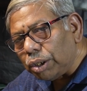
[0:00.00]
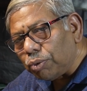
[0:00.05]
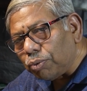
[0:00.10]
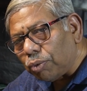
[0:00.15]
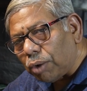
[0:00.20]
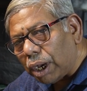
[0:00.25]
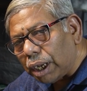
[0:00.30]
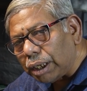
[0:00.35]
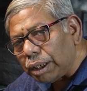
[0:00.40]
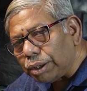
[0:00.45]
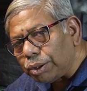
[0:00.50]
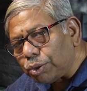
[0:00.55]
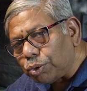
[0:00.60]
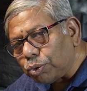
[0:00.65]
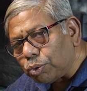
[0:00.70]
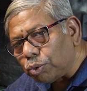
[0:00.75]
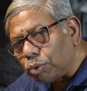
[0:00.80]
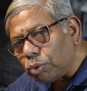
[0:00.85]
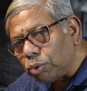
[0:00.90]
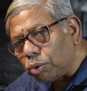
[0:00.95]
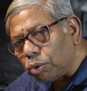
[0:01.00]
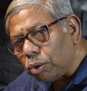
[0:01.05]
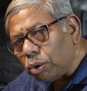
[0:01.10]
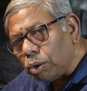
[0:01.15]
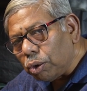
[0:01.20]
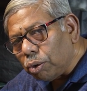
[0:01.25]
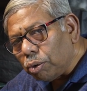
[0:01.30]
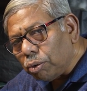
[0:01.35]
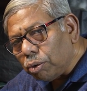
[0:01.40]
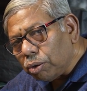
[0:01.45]

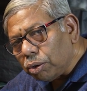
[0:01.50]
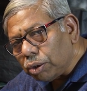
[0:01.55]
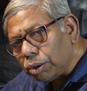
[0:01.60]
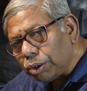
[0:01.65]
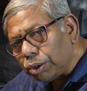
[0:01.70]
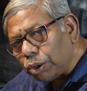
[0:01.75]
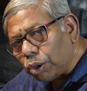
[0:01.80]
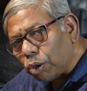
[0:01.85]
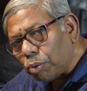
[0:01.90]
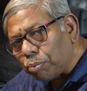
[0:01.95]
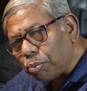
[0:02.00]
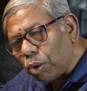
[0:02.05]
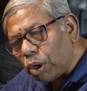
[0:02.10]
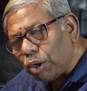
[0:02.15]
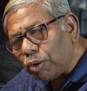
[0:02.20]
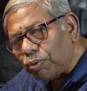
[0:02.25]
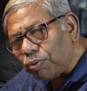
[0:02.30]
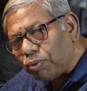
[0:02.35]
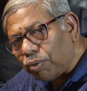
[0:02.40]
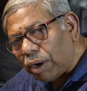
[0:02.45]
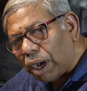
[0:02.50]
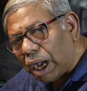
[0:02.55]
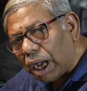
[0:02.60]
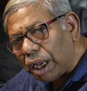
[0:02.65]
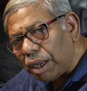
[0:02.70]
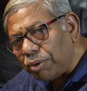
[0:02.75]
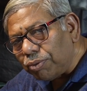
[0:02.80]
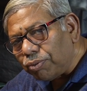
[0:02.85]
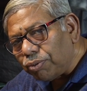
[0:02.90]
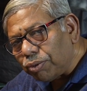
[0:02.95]

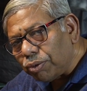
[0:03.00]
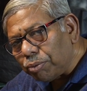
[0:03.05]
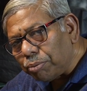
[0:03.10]
1:0.5